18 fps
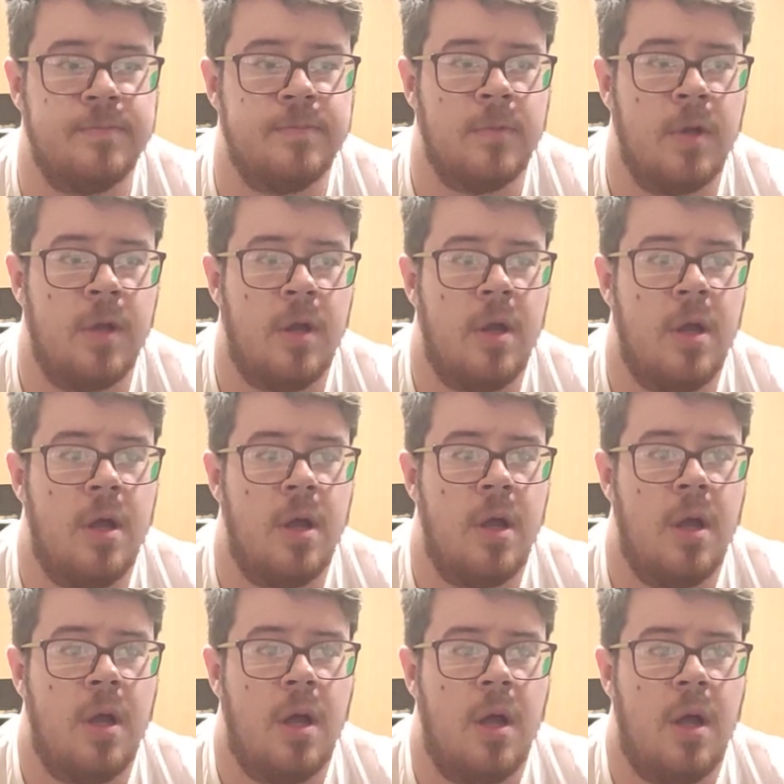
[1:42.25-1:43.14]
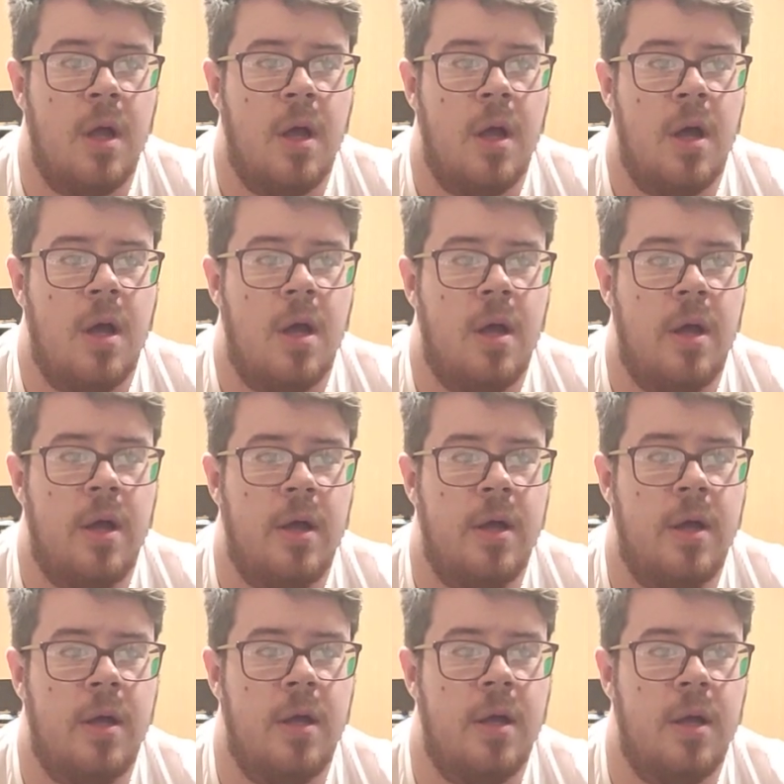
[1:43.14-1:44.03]

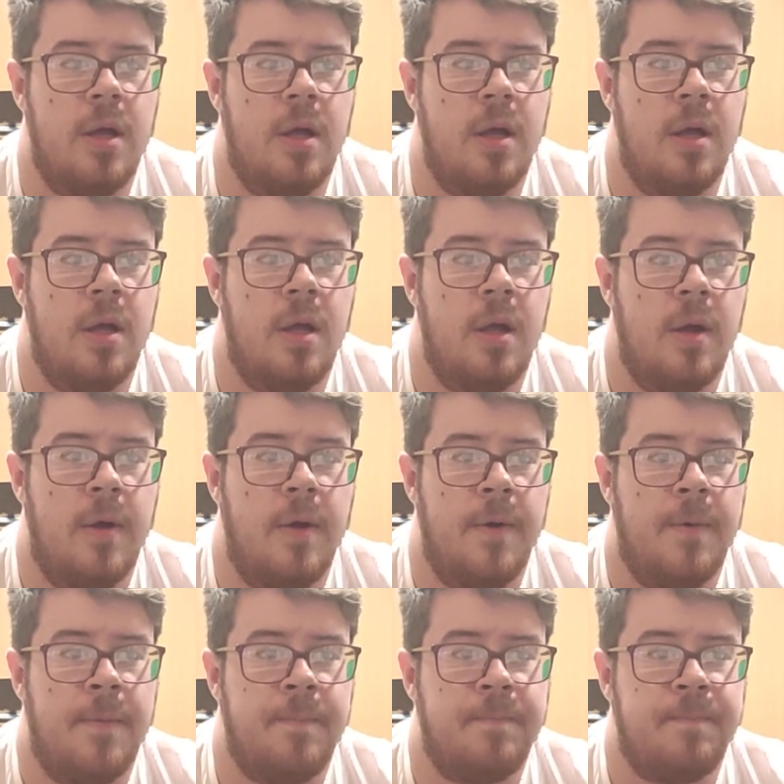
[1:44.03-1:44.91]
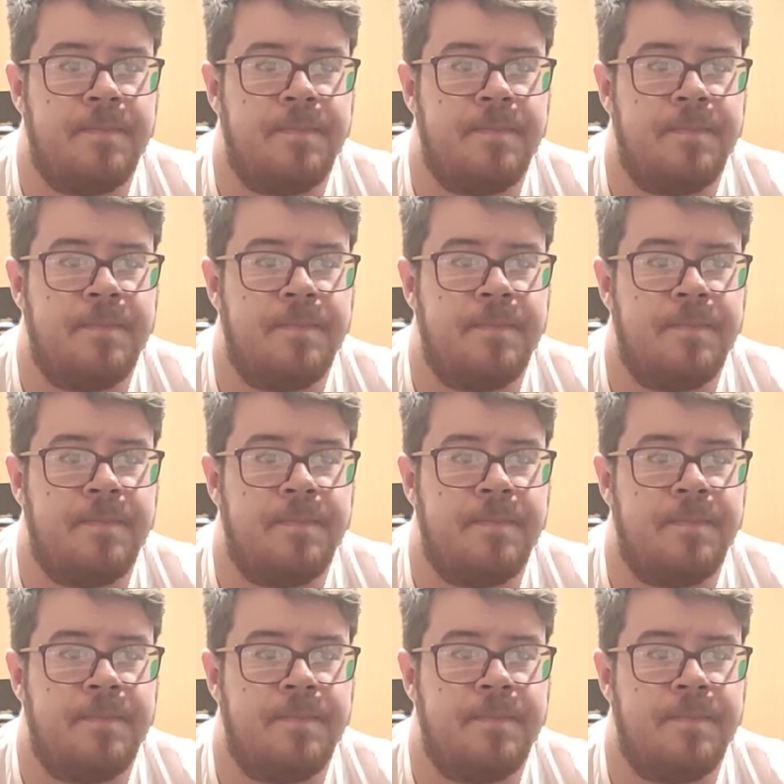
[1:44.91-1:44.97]
No one is speaking in this clip.